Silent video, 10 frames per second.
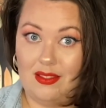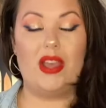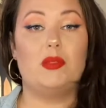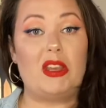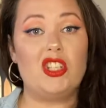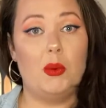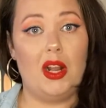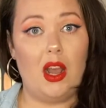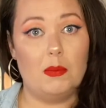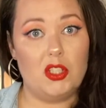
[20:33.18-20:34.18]
Especially when it
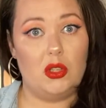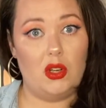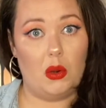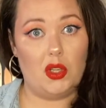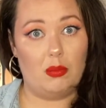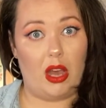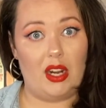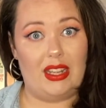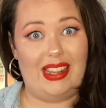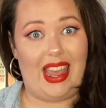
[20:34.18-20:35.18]
comes to, you know, your
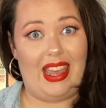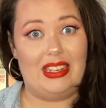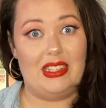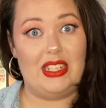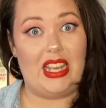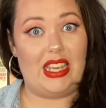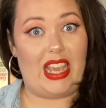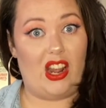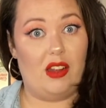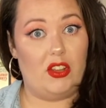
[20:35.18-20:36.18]
body and taking
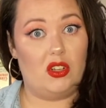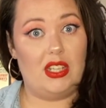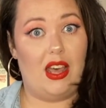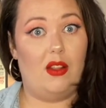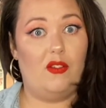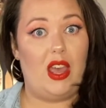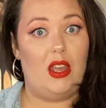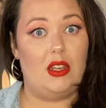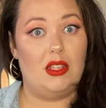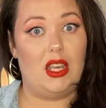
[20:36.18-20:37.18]
care of yourself
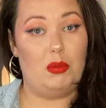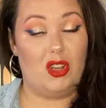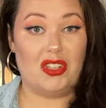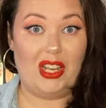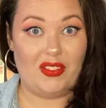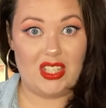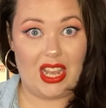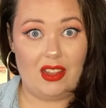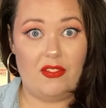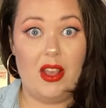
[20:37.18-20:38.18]
and keeping yourself
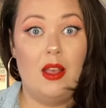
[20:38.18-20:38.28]
safe.